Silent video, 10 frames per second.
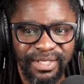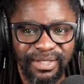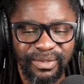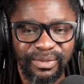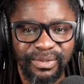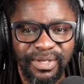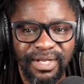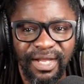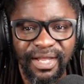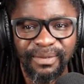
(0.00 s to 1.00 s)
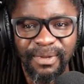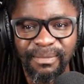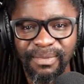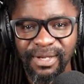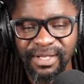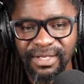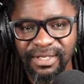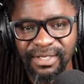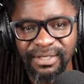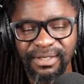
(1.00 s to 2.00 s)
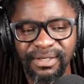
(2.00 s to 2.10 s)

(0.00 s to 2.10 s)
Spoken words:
You know, I remember